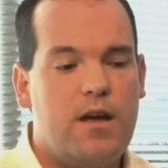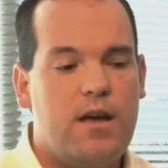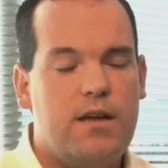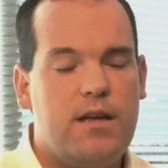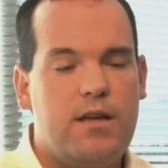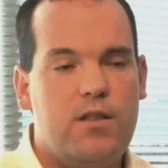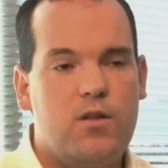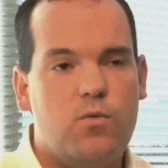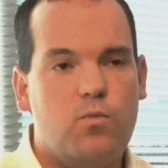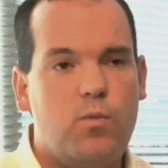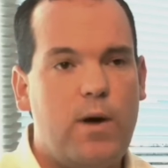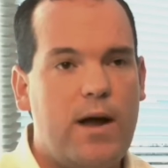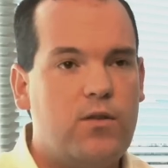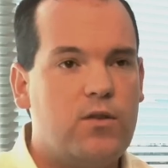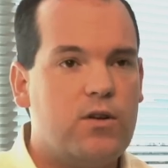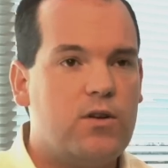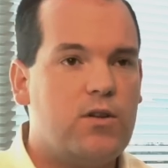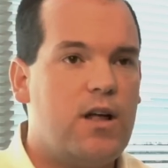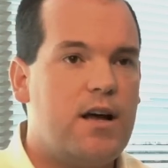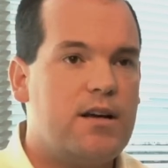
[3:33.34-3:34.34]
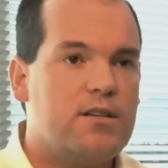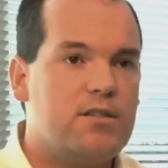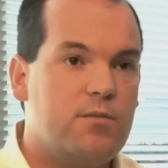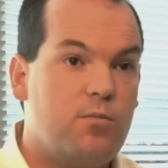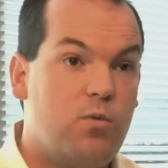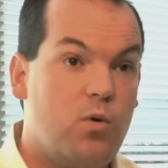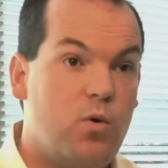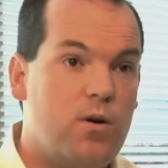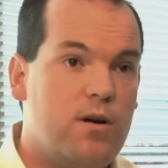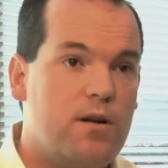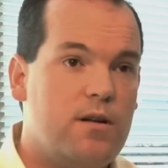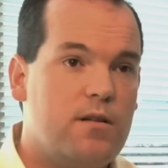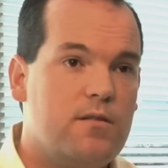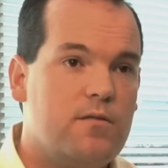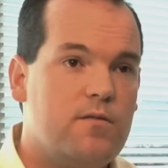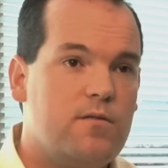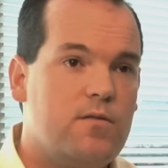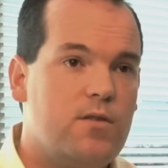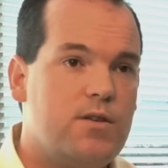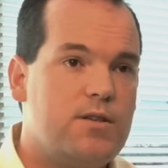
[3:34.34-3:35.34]
either round-the-clock support.
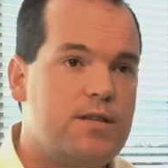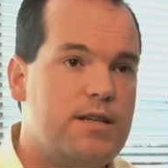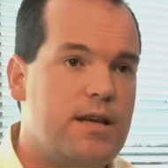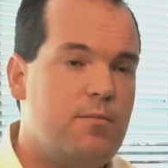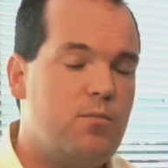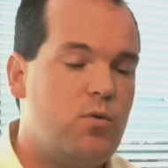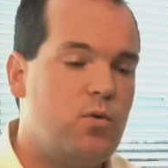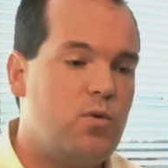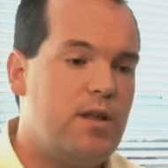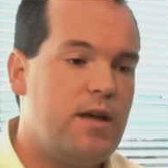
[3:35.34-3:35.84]
For example,